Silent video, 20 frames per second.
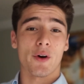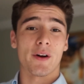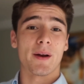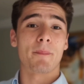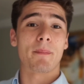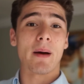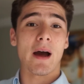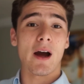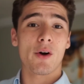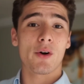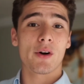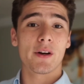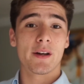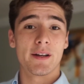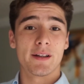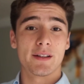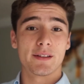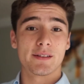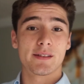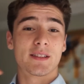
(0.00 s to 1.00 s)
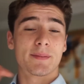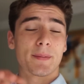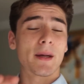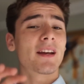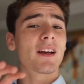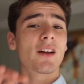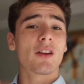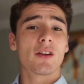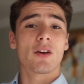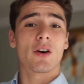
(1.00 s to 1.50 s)
And power is
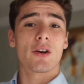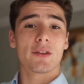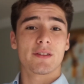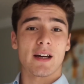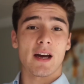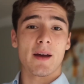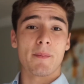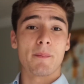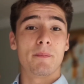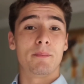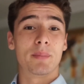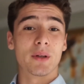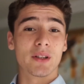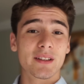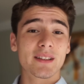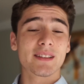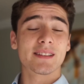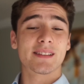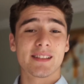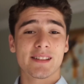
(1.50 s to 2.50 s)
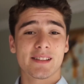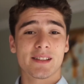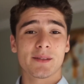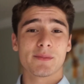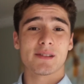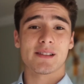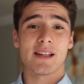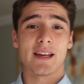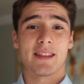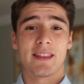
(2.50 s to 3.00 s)
spending a lot of time building
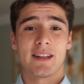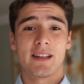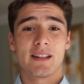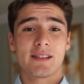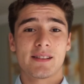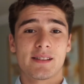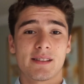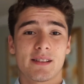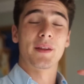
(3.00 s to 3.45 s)
systems like this,